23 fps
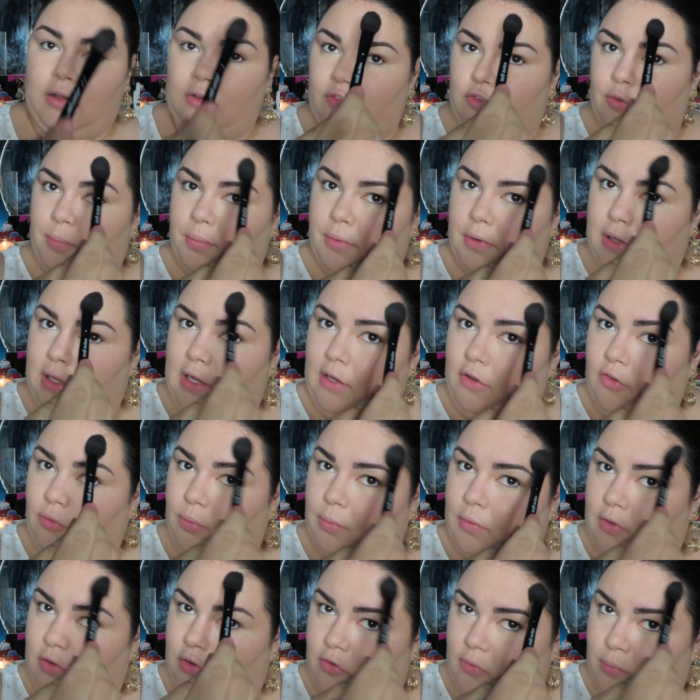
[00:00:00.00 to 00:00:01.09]
into place
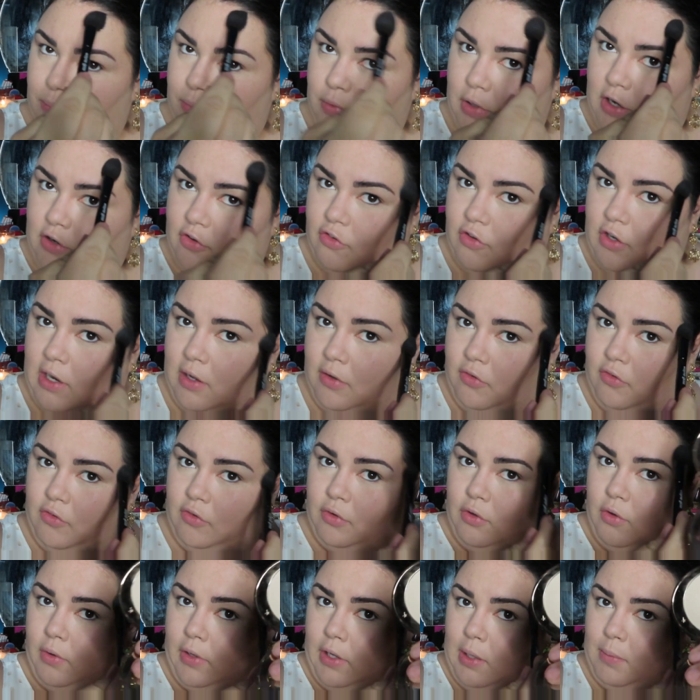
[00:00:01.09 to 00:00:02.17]
with this brush now,
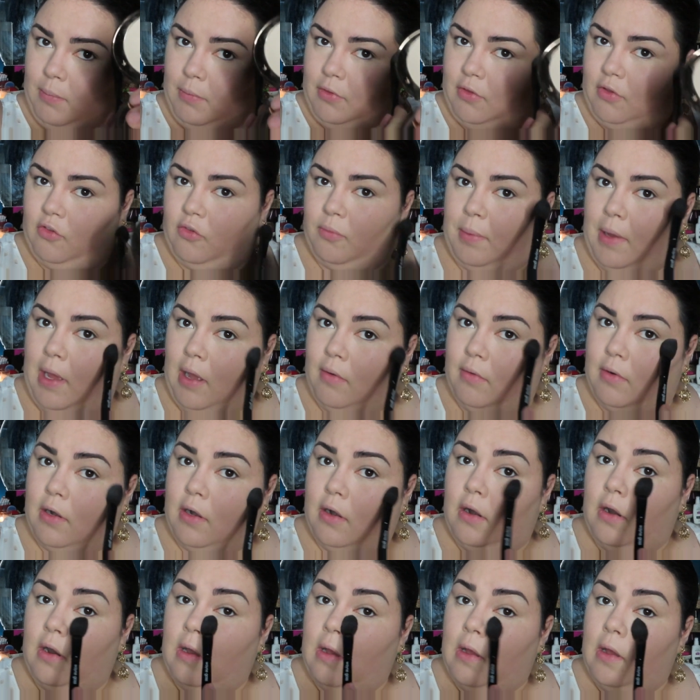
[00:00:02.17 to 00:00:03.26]
still going in with this
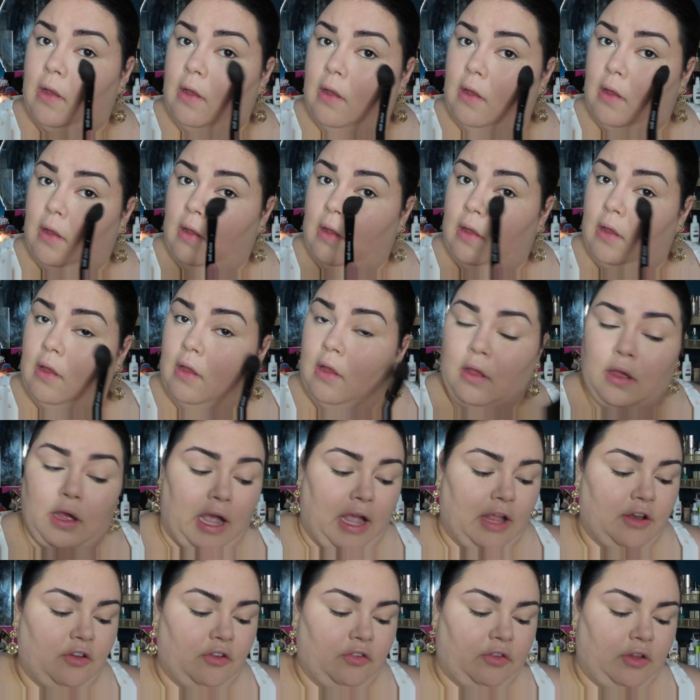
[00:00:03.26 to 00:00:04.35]
powder.
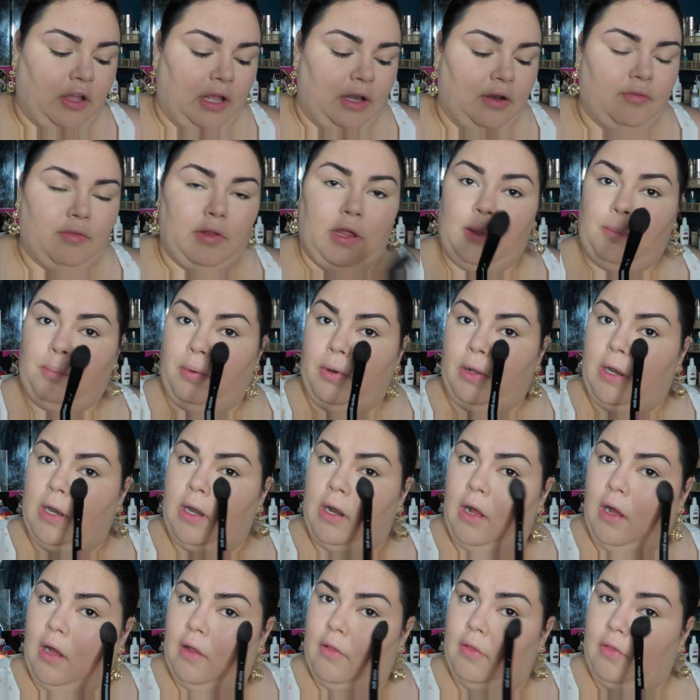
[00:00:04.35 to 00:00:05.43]
I just kind of like put it
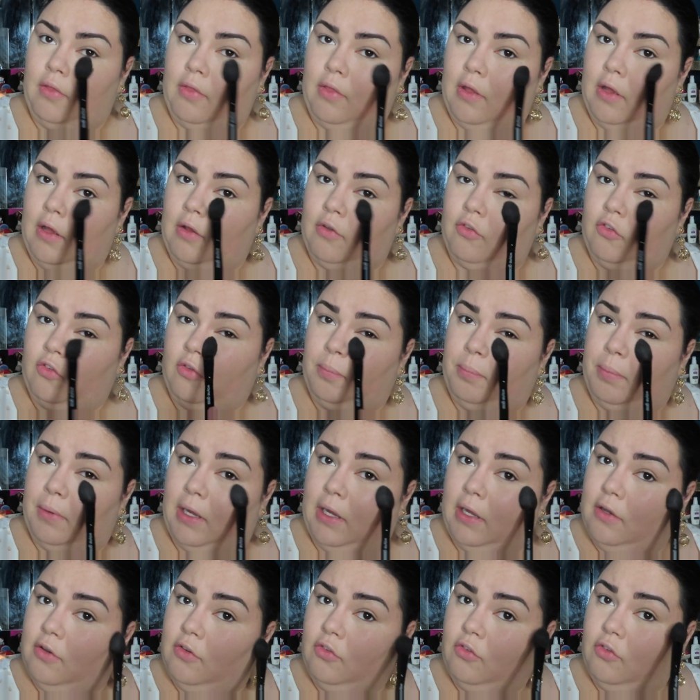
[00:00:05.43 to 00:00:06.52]
on the
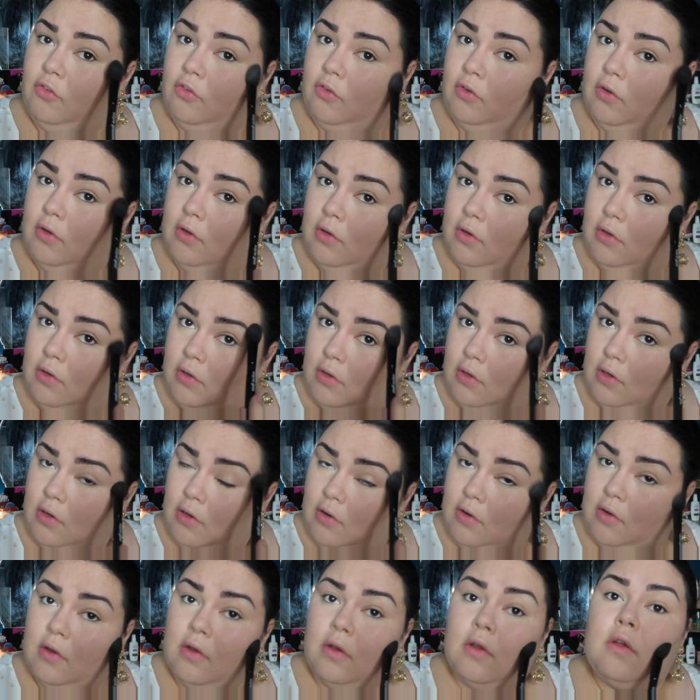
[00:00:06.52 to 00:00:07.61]
sponge
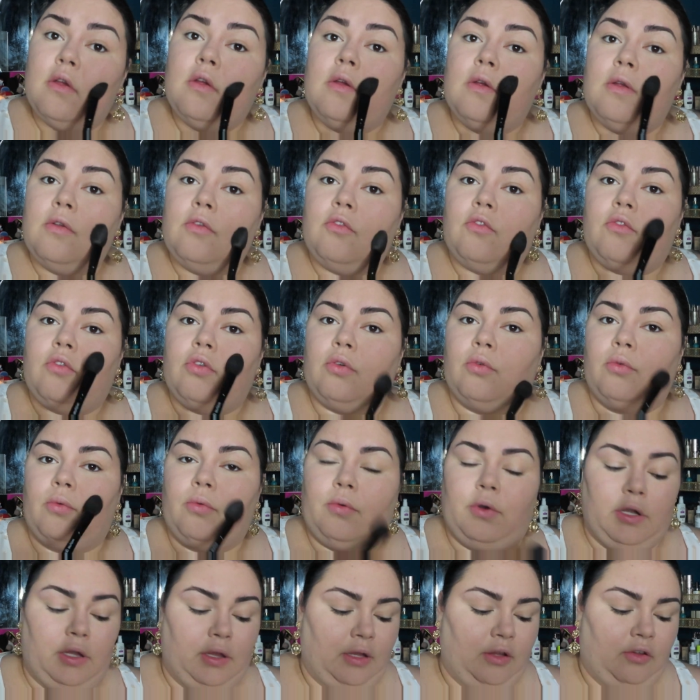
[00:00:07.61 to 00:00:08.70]
to
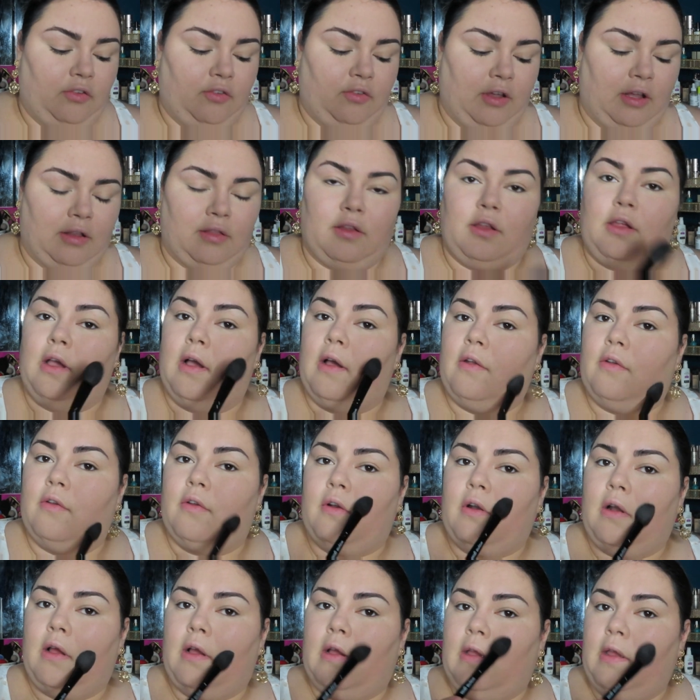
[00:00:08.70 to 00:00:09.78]
really set the
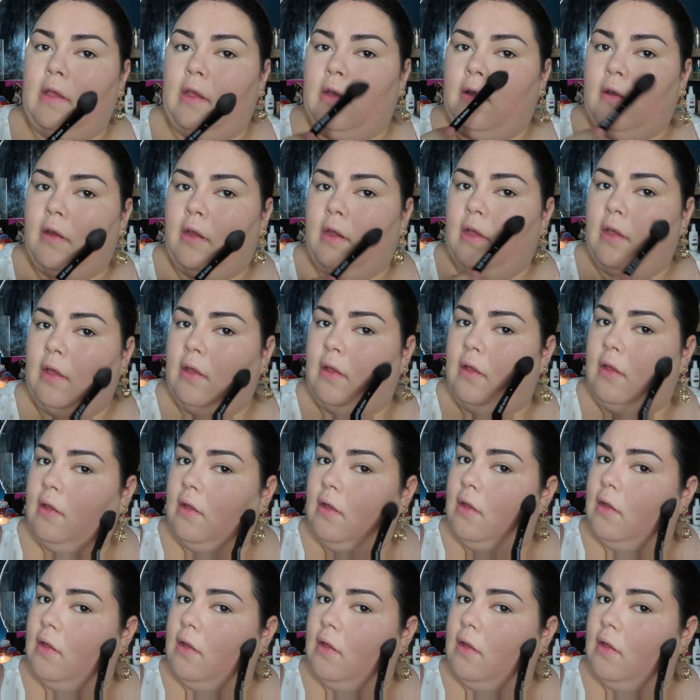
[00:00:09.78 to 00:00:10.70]
under eye area